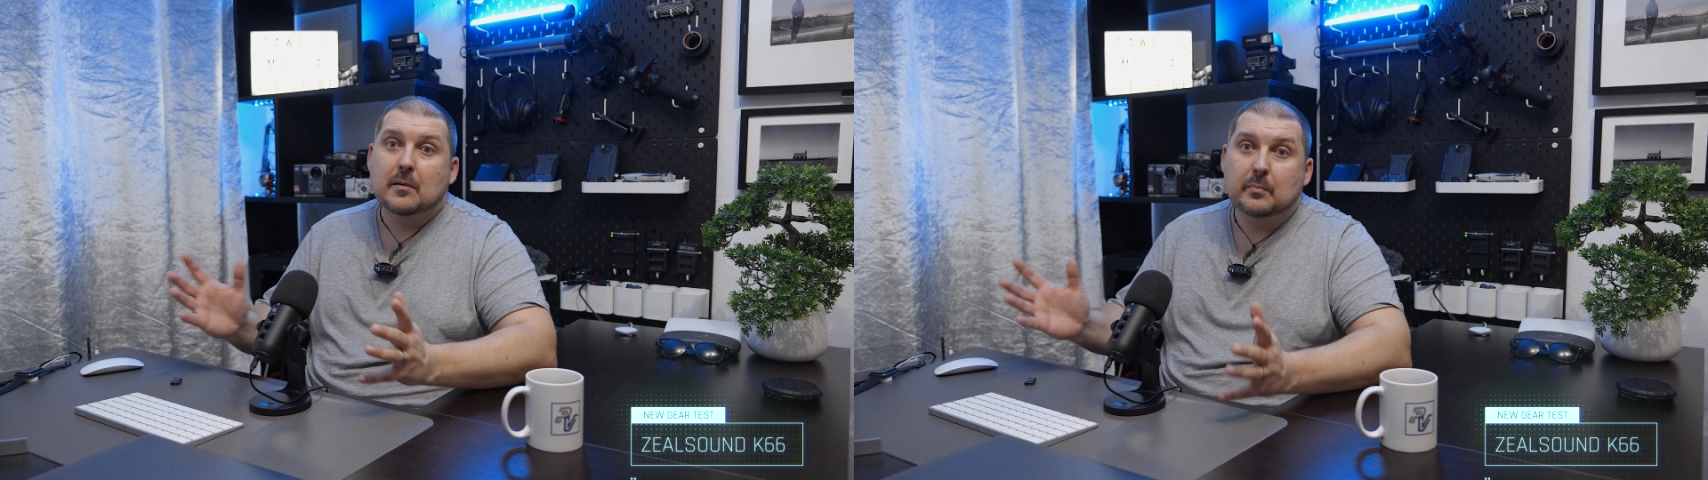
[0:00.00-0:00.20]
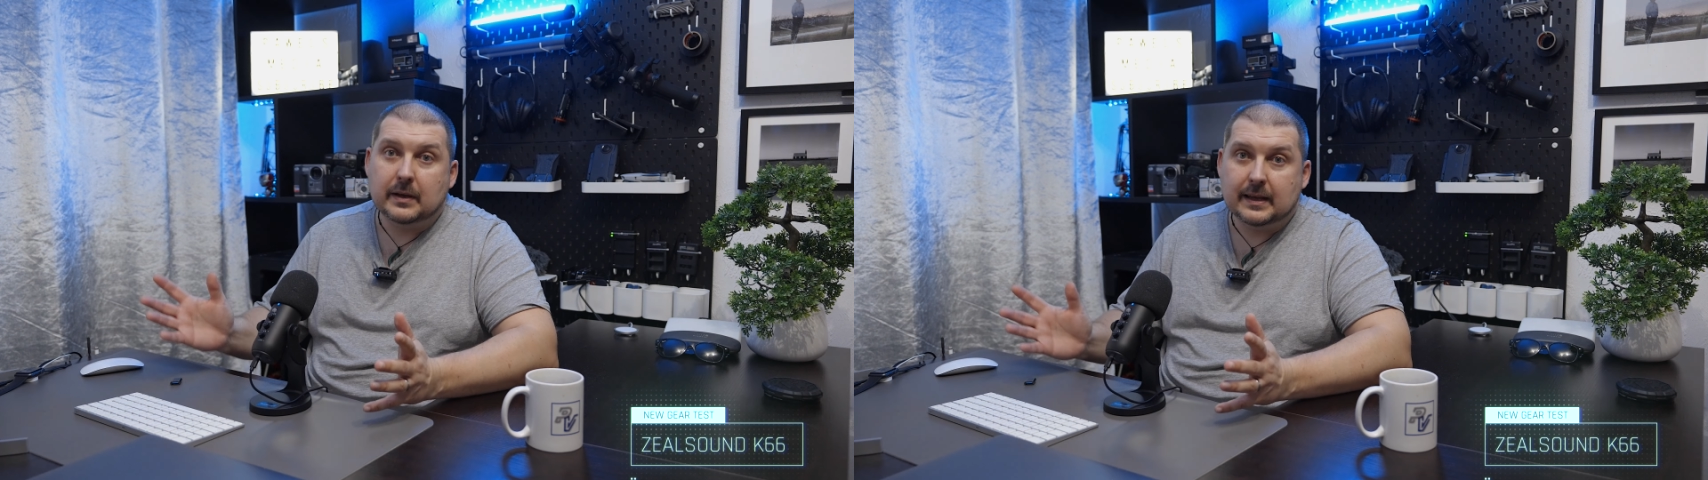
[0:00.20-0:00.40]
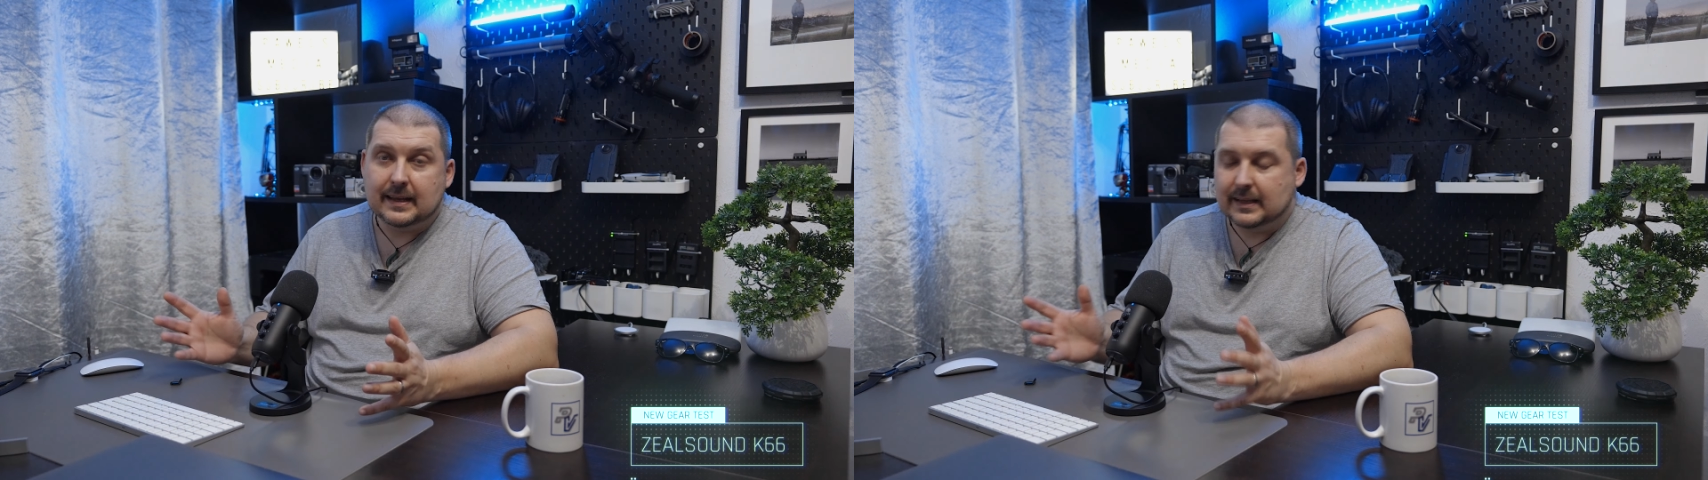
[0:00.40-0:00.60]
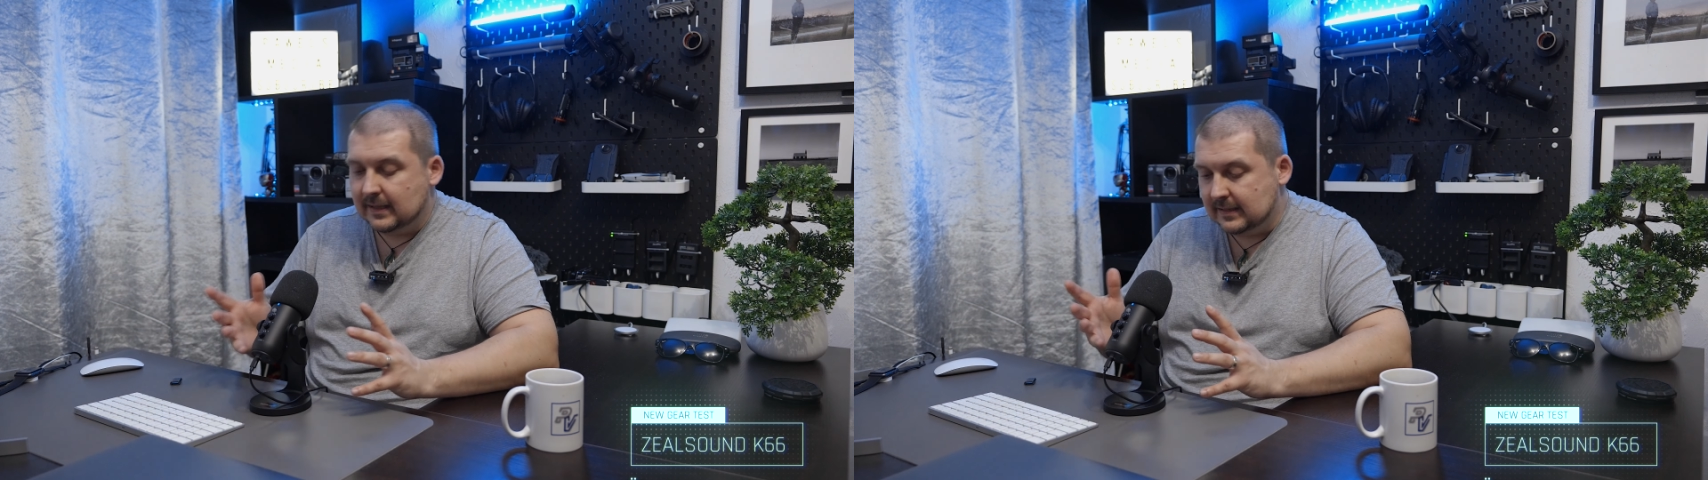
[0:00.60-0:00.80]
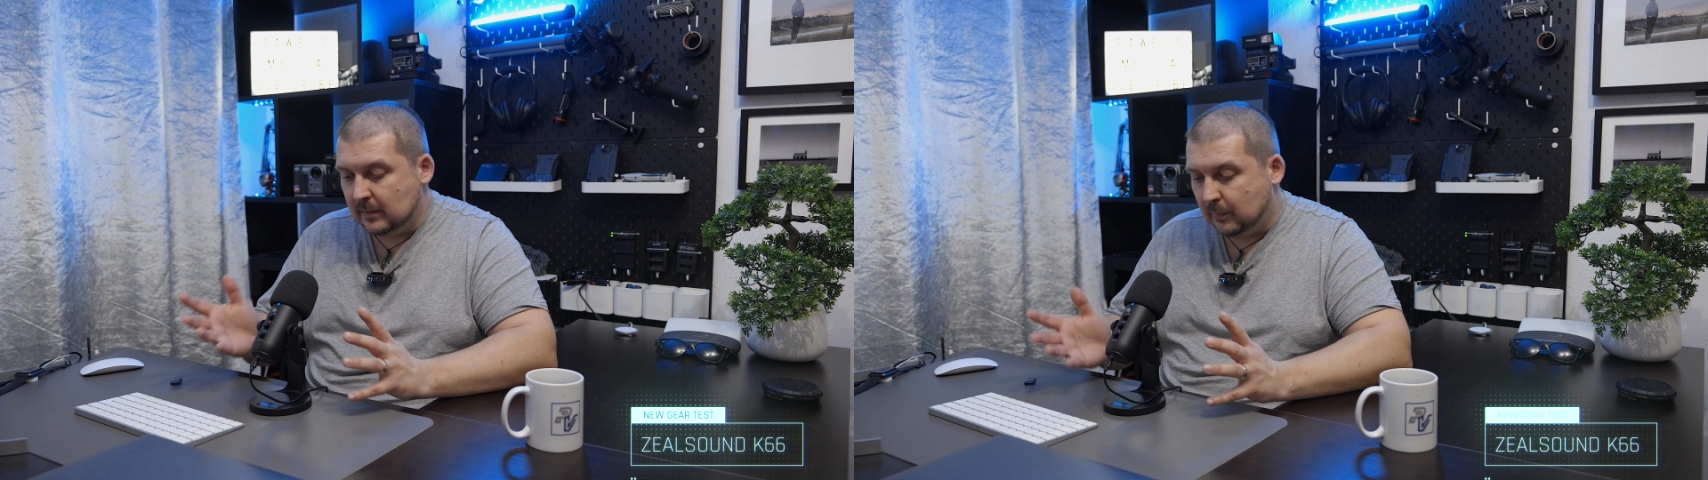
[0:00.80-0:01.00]
but hey,
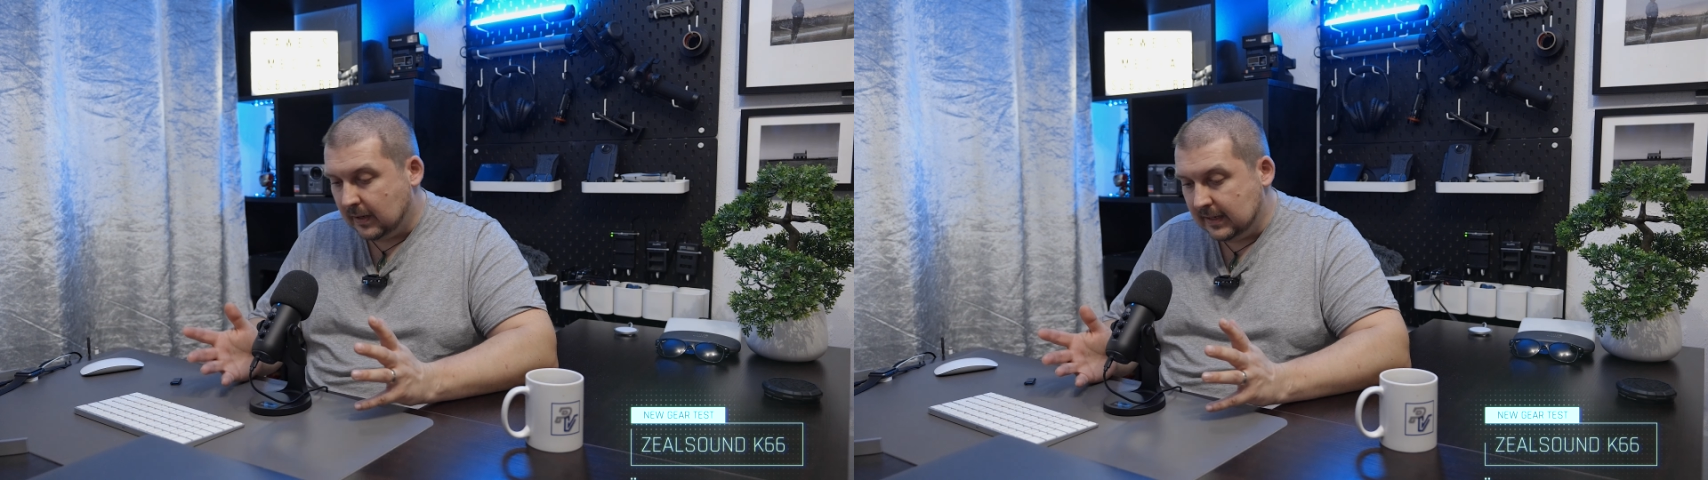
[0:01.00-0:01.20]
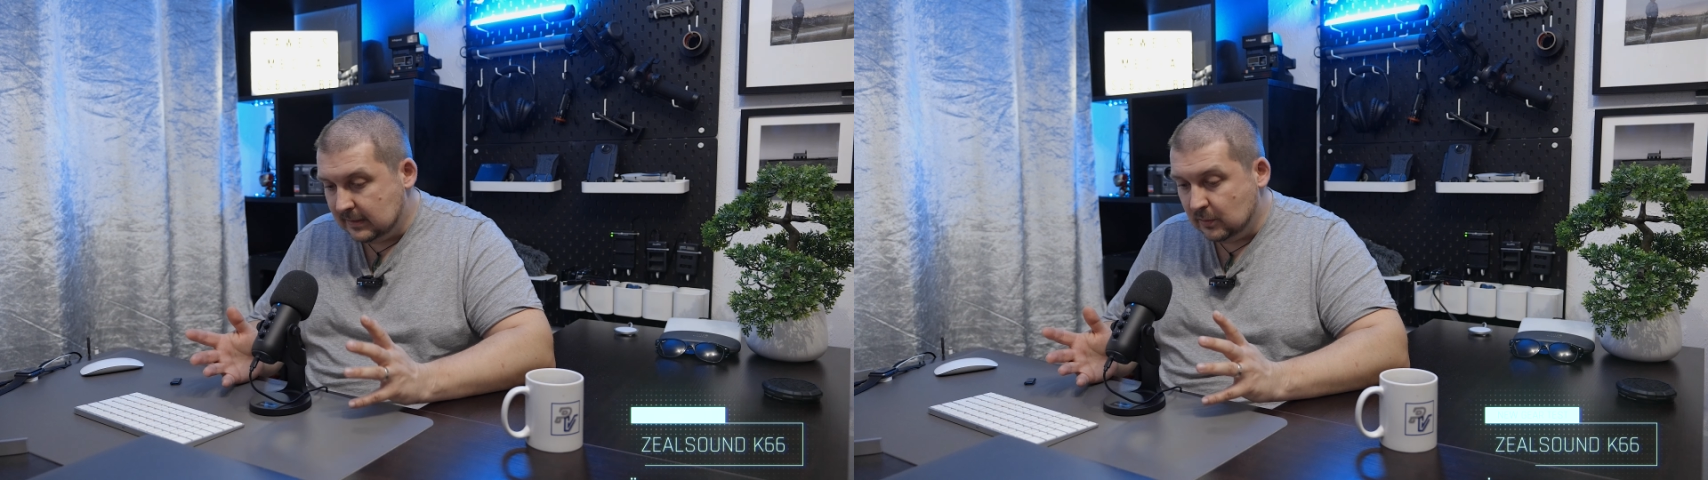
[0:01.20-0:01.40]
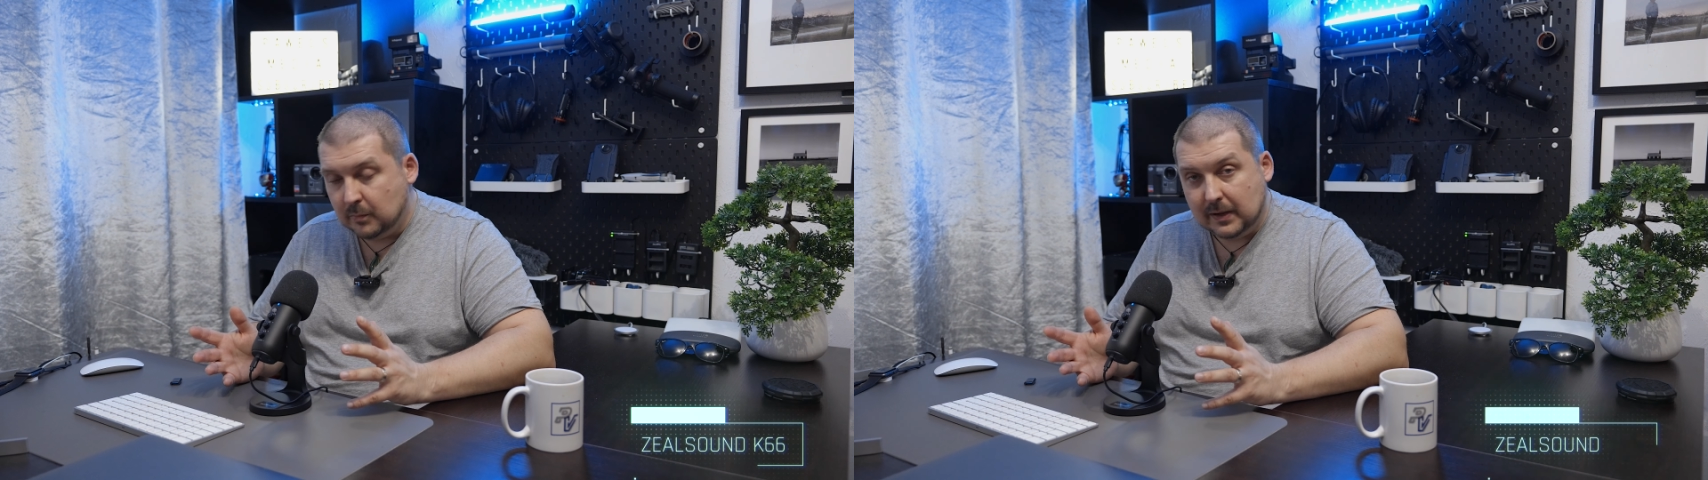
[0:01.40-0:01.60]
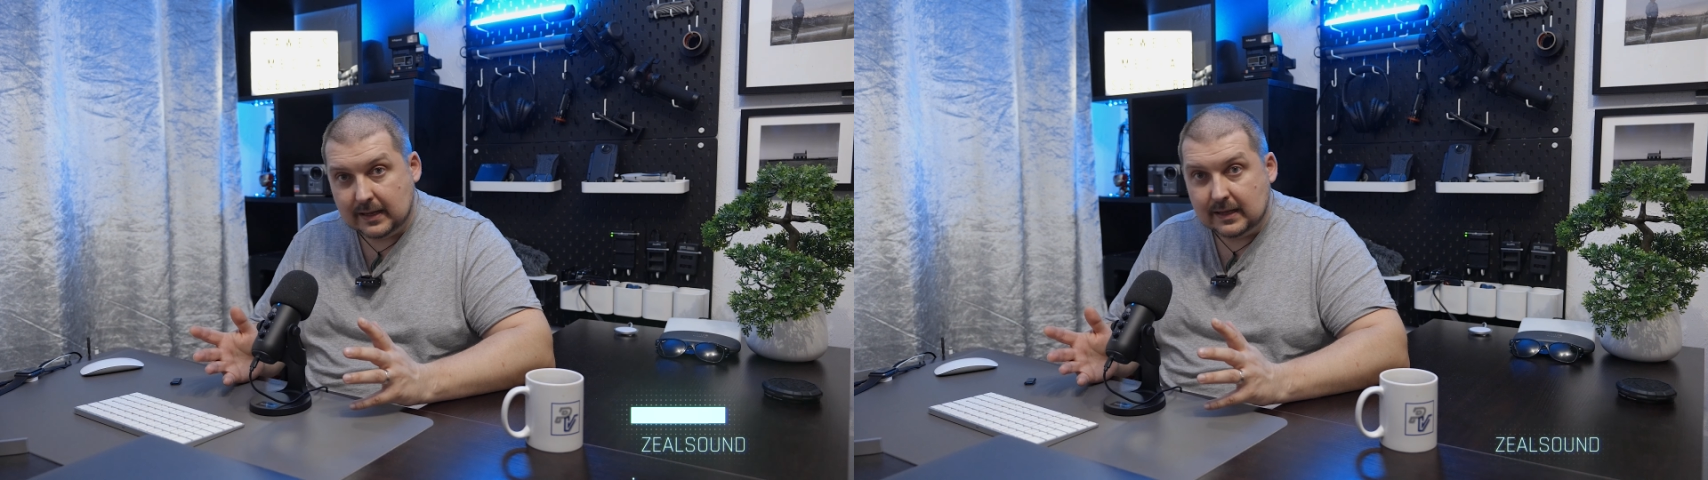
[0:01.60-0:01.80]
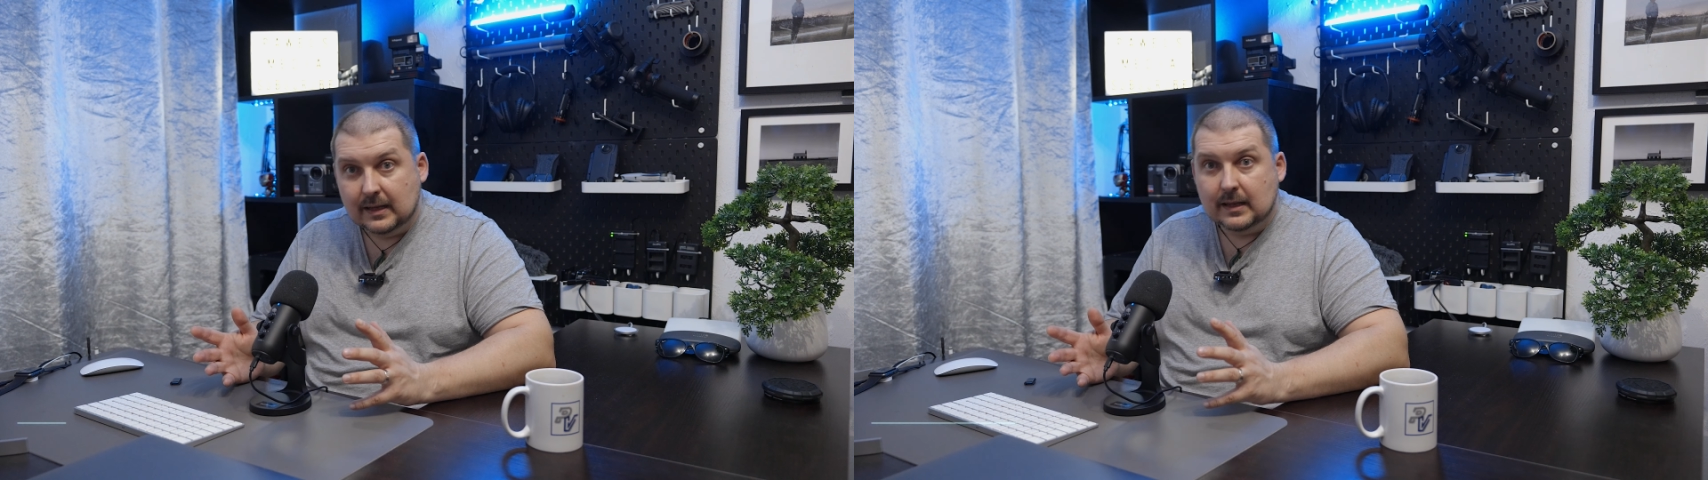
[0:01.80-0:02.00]
it's a price you pay.